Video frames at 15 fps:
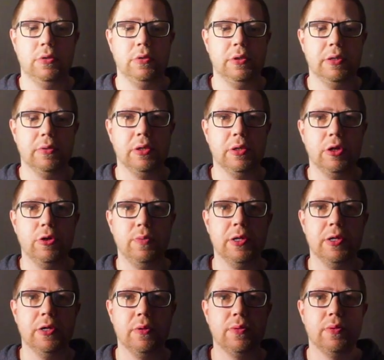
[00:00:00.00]
I'm going to open it
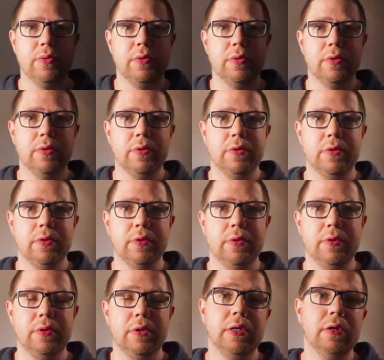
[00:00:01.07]
up.
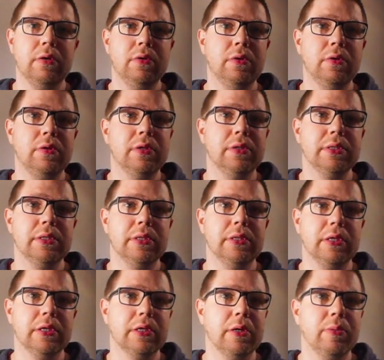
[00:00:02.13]
There you go. You can see the
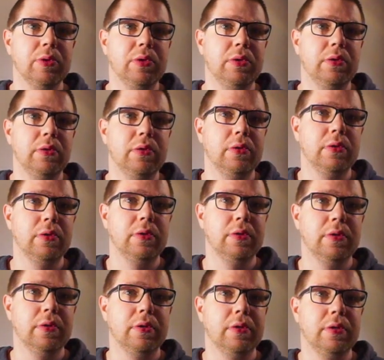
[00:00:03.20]
light come on
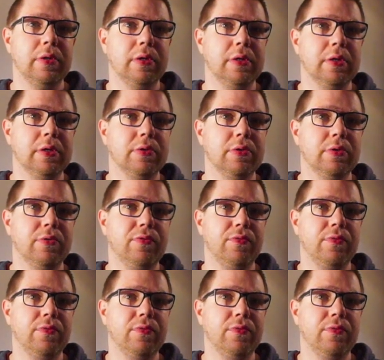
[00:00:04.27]
and off.